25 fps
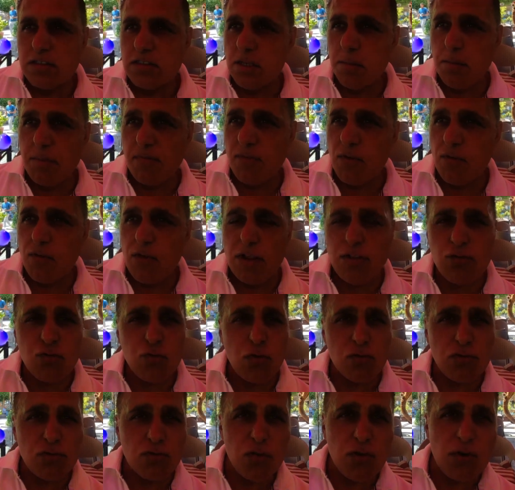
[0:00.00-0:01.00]
some of the
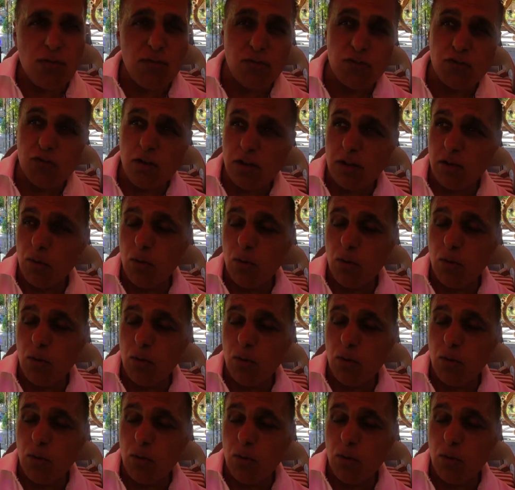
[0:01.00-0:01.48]
restaurants are even shut.